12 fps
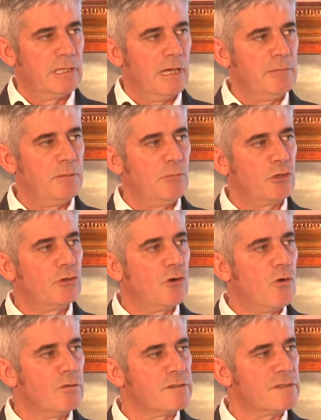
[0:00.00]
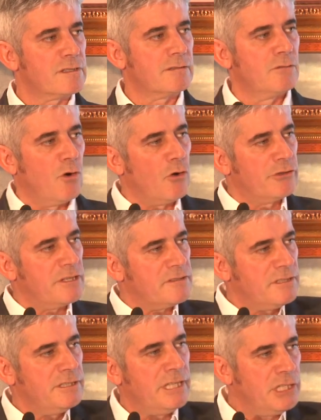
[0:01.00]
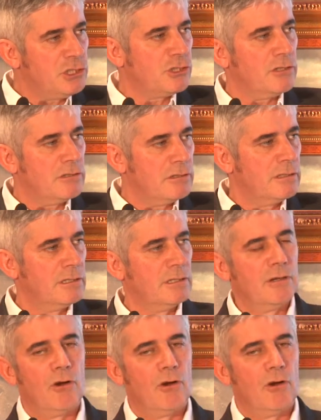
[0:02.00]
I mean, but goals or destination